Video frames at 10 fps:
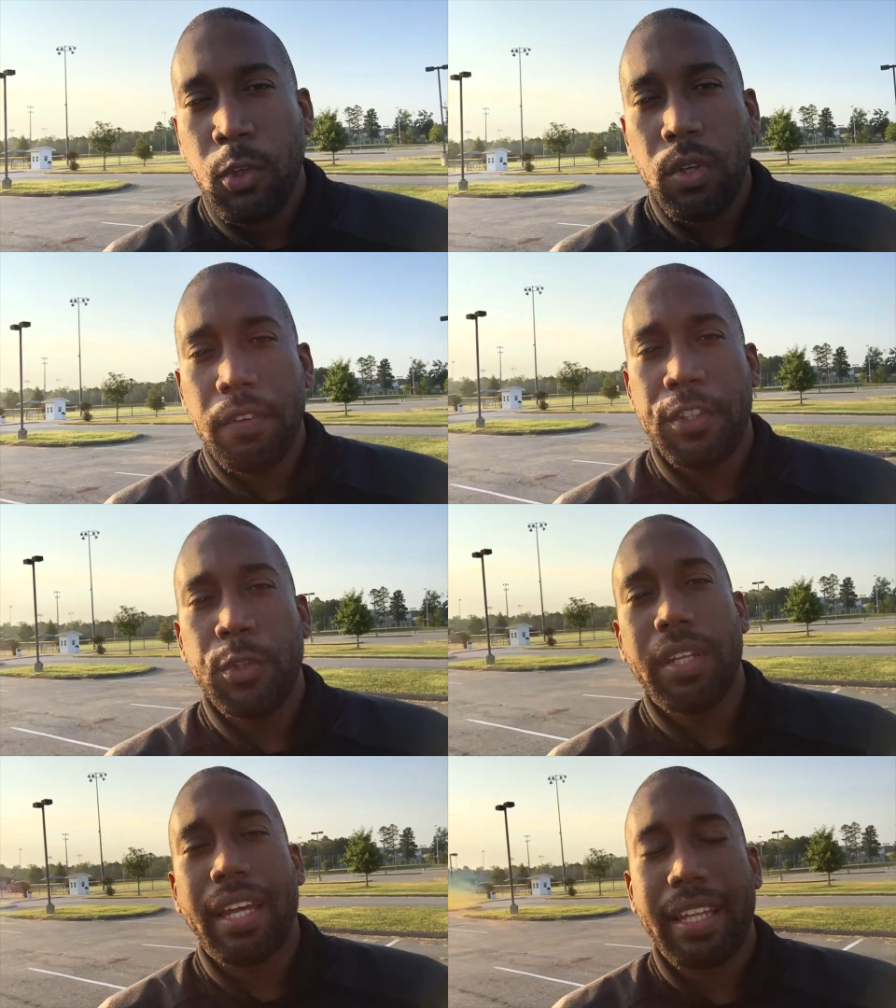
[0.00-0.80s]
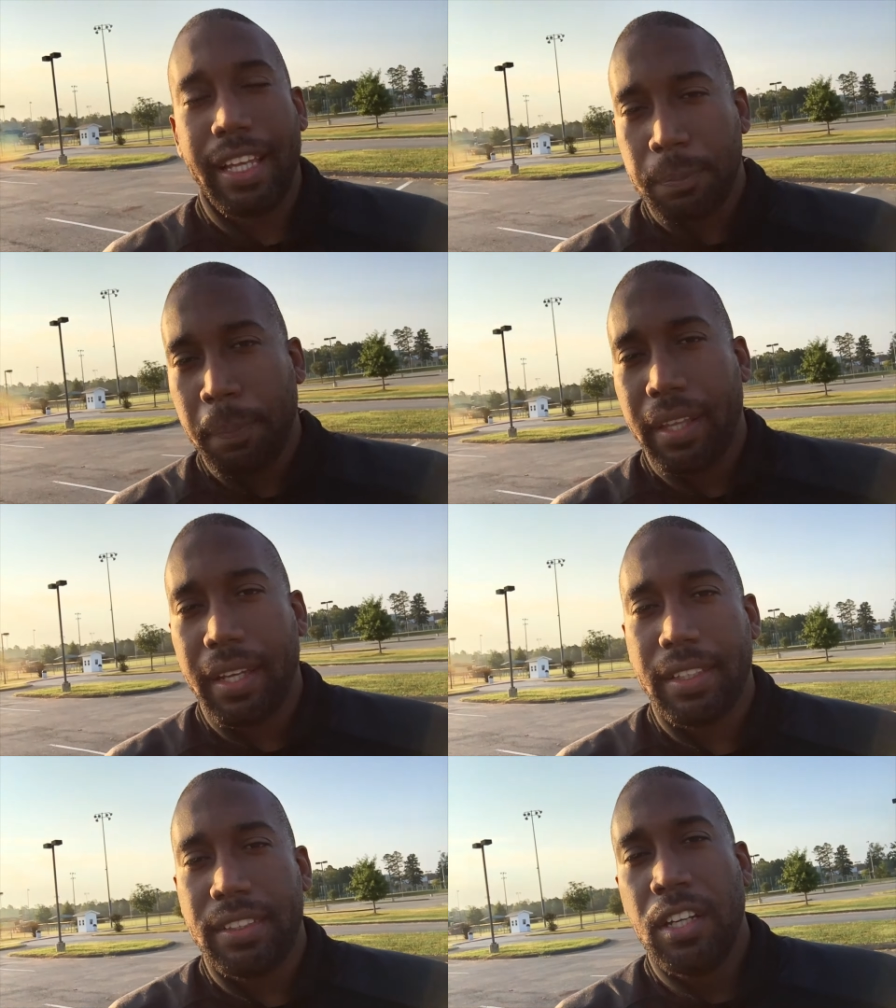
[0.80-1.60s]
Whenever we're doing like Let's
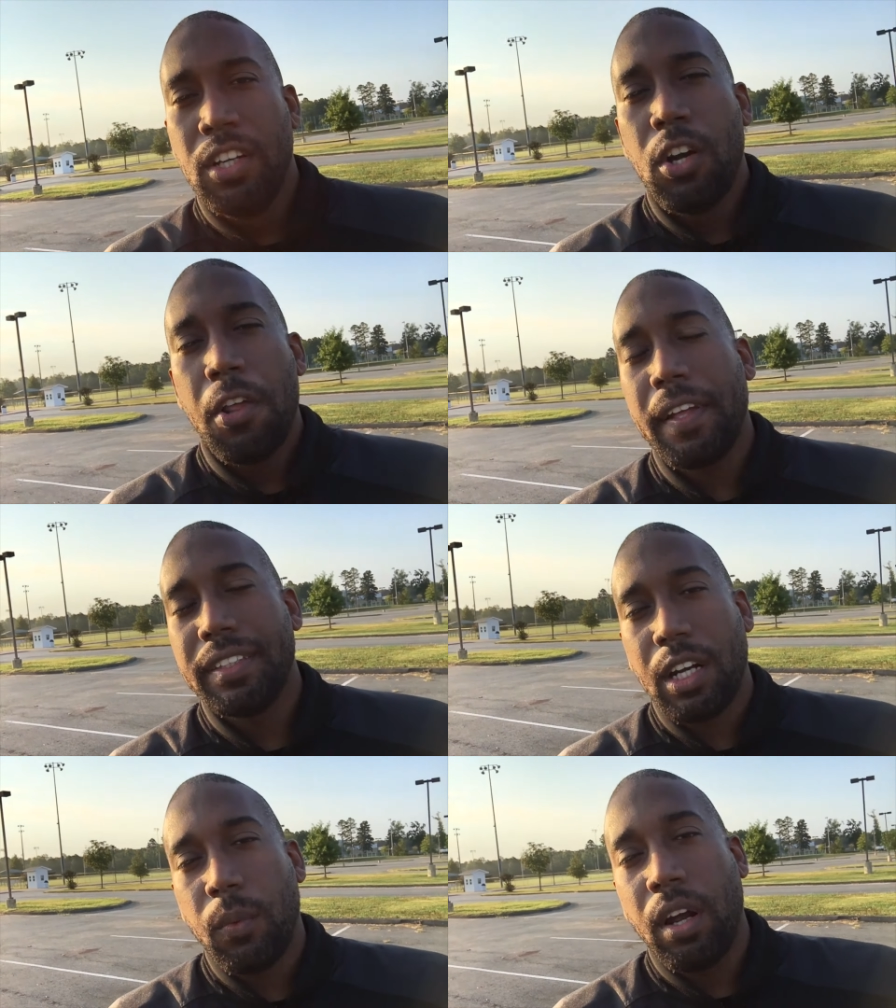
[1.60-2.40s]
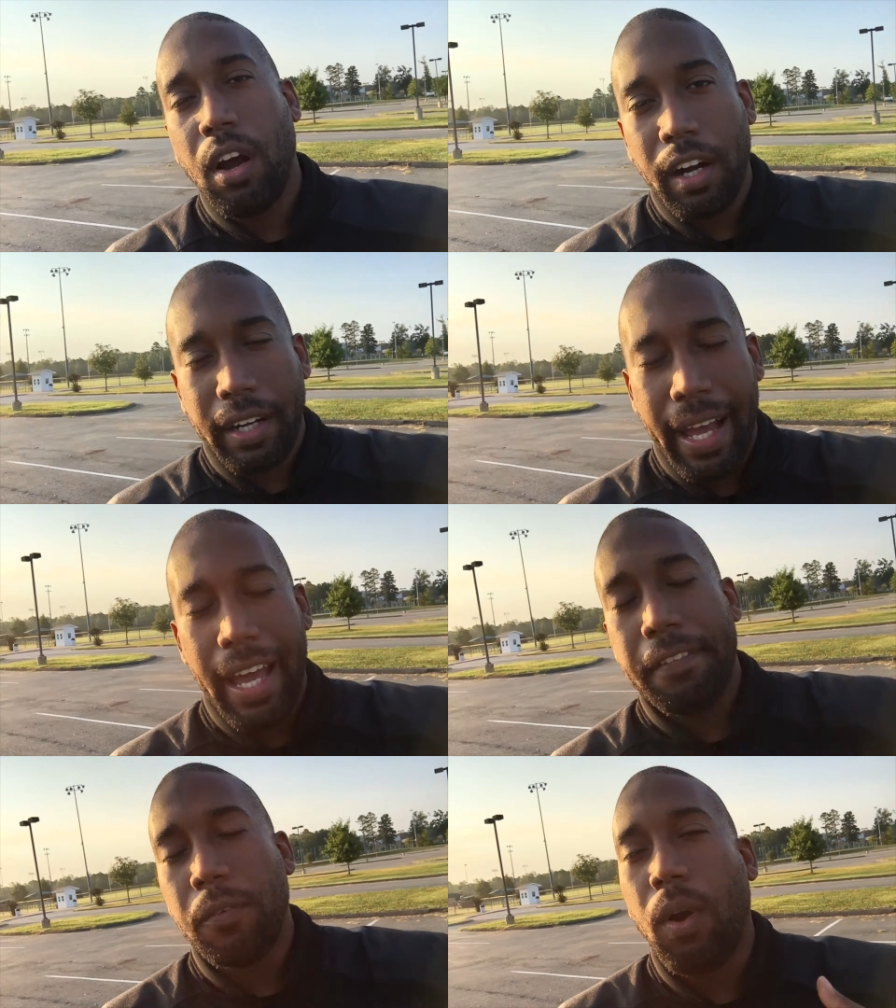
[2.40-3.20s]
Plays or things that I want to
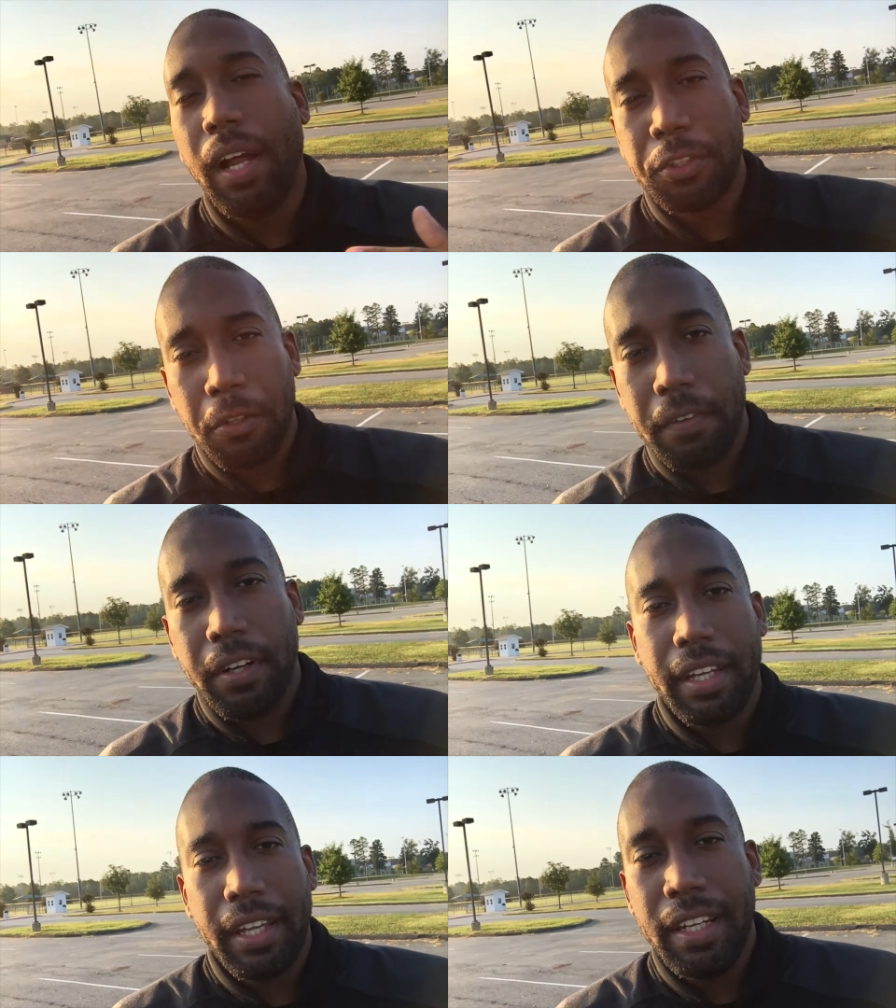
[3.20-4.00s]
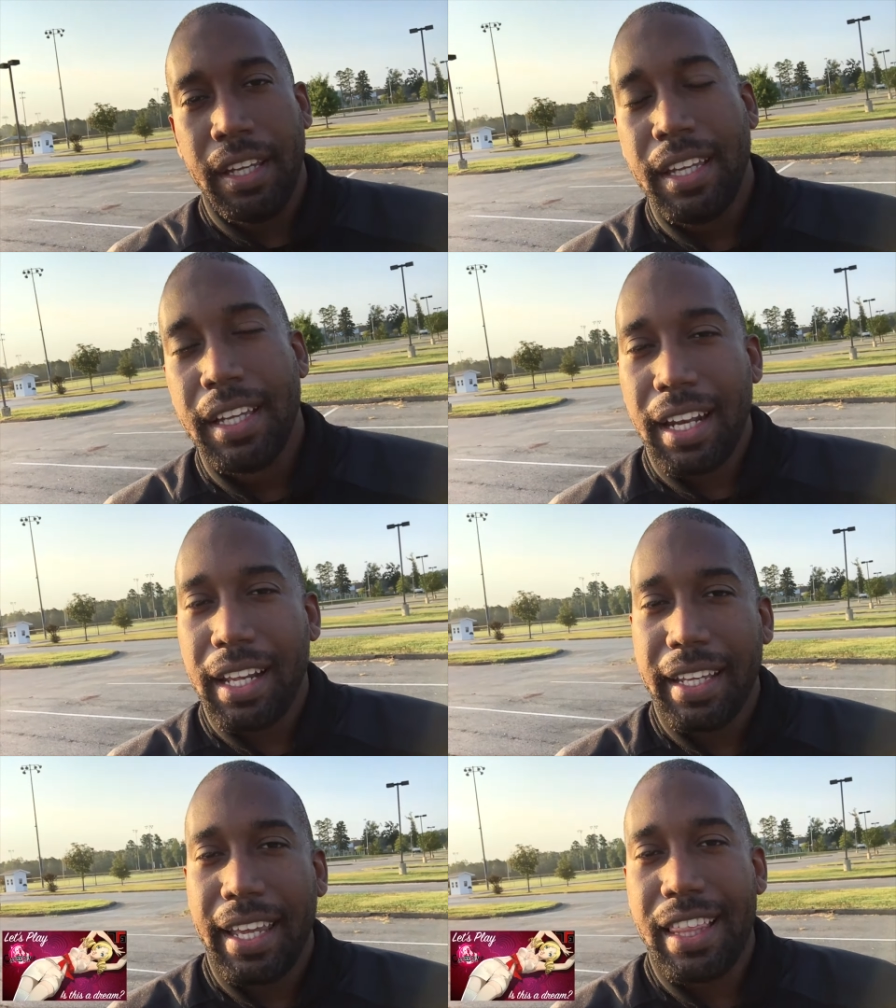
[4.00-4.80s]
archive and watch over again, kind of
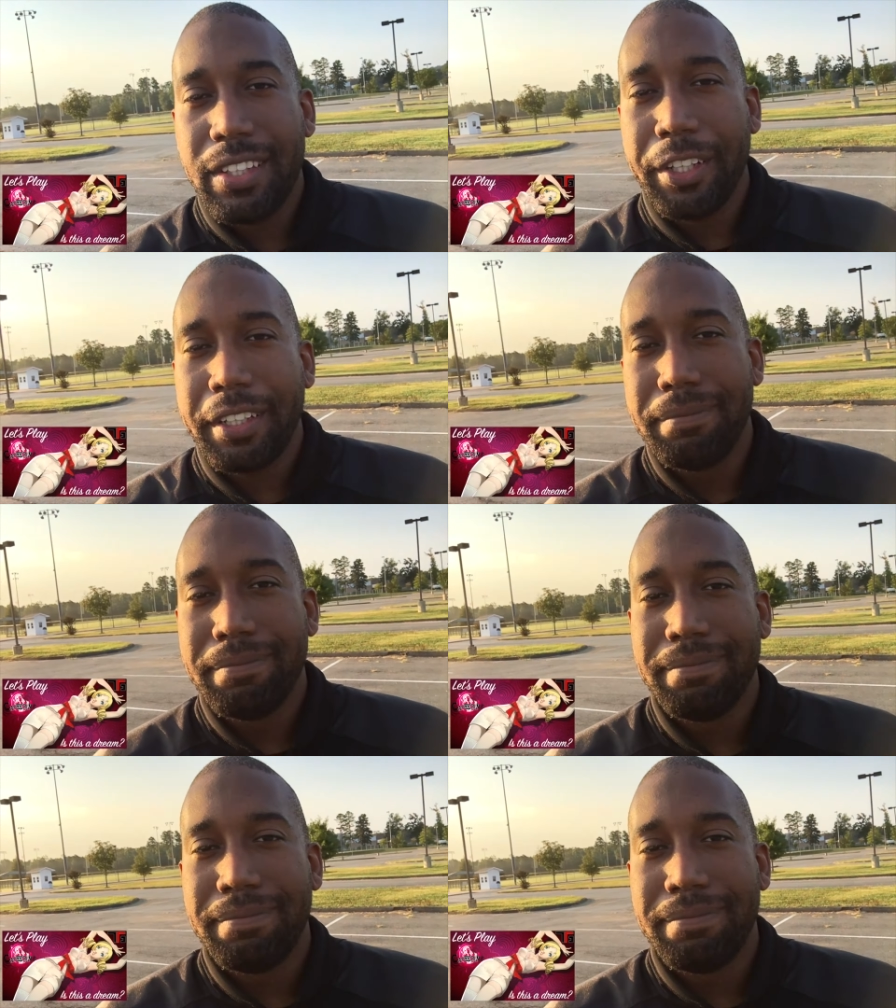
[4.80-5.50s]
like Catherine.